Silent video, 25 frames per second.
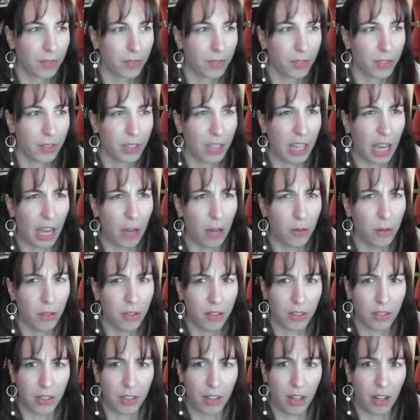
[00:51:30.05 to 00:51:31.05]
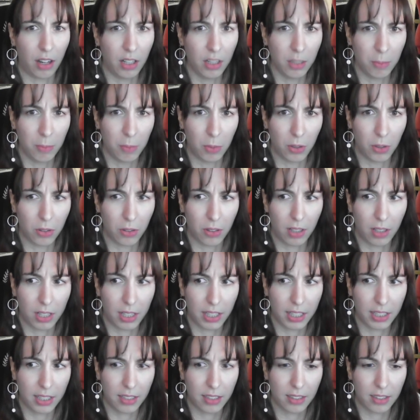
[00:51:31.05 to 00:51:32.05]
how does an arm look
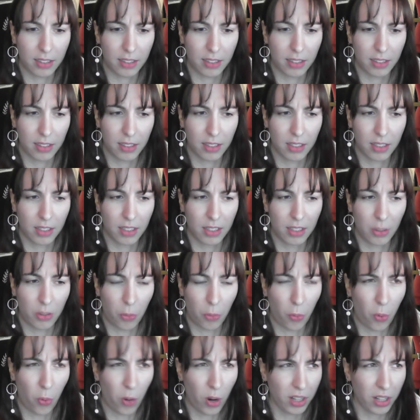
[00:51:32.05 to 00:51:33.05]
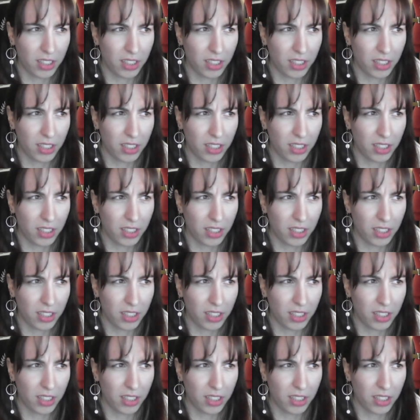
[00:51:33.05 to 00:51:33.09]
like? What?